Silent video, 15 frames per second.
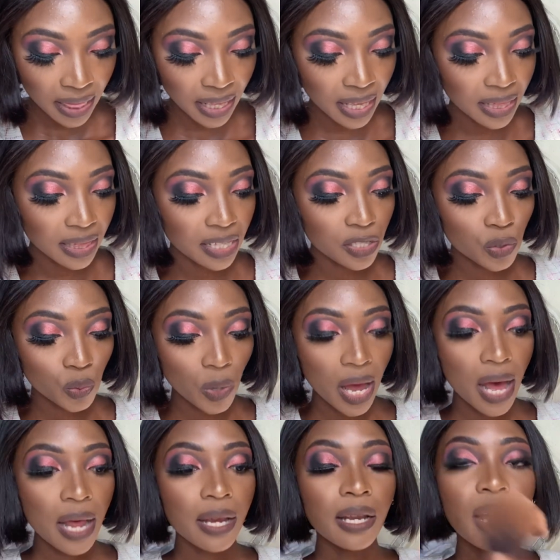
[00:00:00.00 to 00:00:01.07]
then this
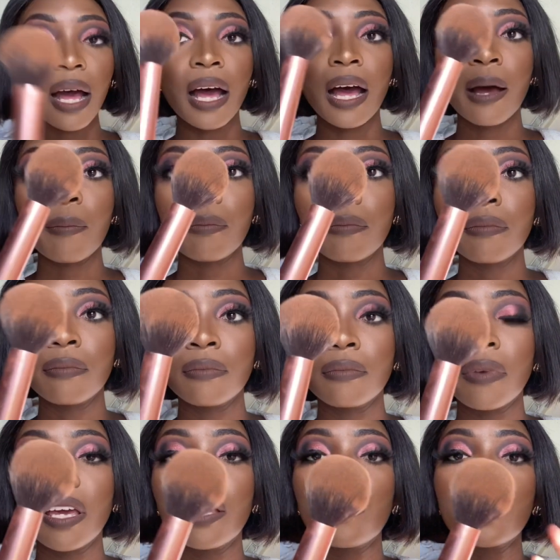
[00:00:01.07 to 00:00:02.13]
one,
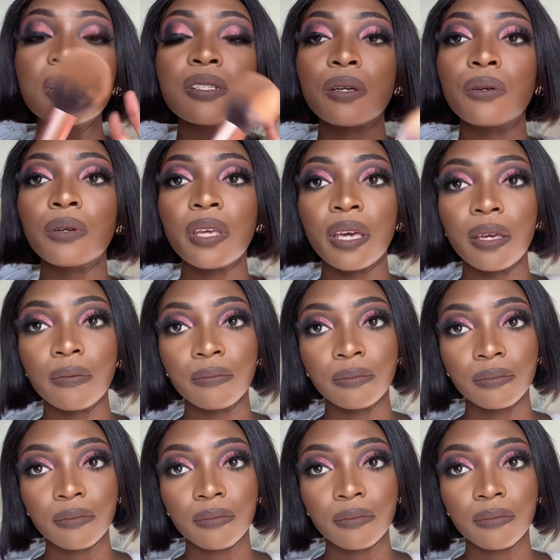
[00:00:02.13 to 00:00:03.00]
it was okay.